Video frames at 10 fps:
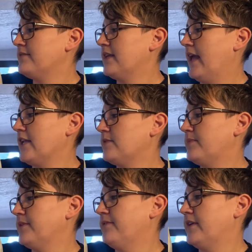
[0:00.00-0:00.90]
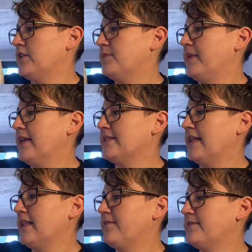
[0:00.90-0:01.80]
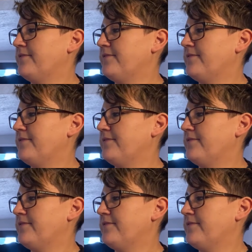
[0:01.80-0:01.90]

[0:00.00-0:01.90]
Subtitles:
to catch bluefish because they love to